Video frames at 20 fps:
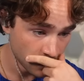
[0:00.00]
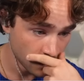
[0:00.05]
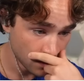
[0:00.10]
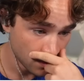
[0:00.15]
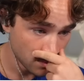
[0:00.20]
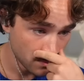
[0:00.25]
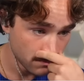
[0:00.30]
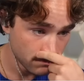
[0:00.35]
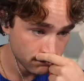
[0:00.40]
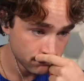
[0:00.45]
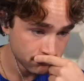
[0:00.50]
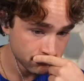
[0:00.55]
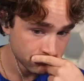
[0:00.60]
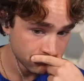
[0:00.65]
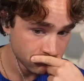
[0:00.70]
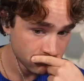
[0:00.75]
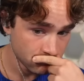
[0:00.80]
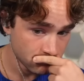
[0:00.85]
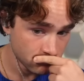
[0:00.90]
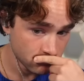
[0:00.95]

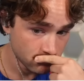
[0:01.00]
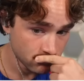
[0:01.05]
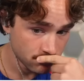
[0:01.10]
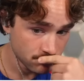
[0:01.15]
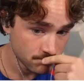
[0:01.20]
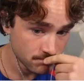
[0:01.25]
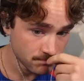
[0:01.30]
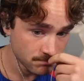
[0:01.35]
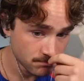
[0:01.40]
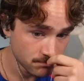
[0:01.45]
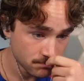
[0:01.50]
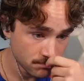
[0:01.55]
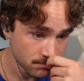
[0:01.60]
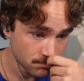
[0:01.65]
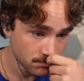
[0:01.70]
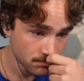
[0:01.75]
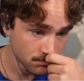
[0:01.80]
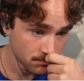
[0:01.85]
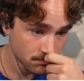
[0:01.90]
[no speech]